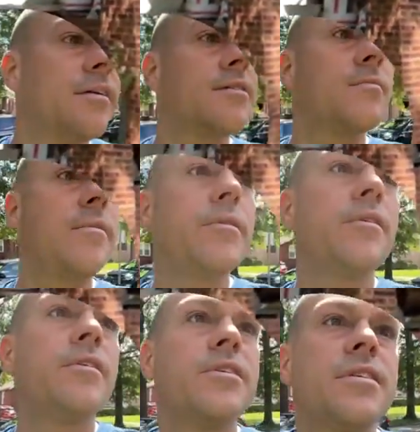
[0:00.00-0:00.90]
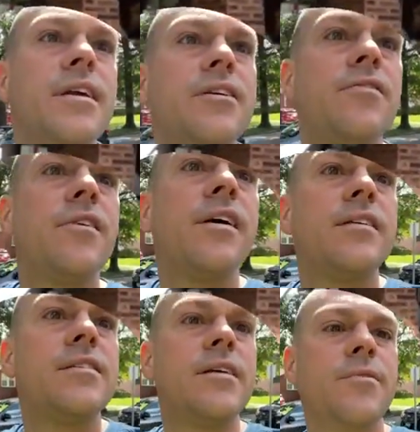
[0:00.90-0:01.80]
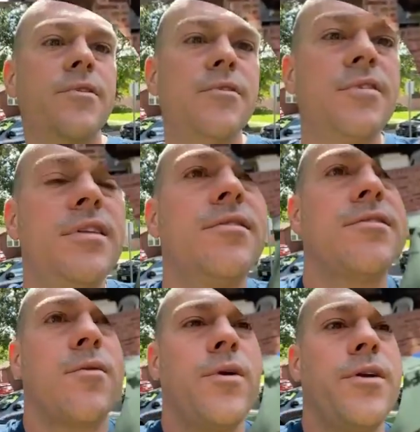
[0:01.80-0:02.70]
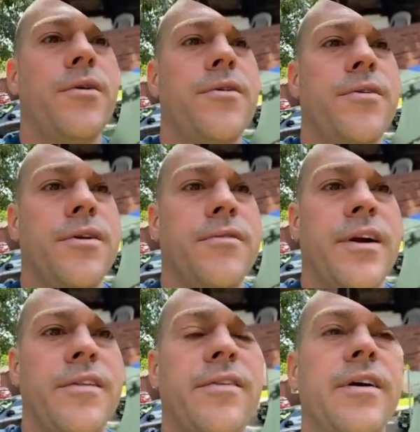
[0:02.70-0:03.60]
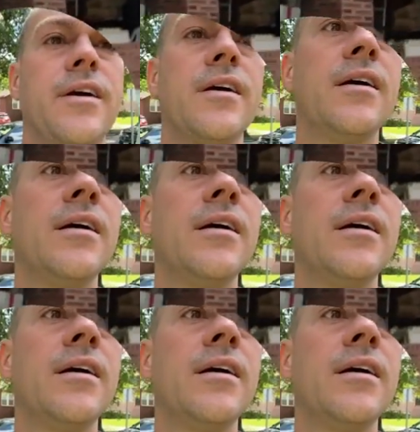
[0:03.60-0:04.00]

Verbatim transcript: So maybe there is an H V A C, but you see there's a window unit right there.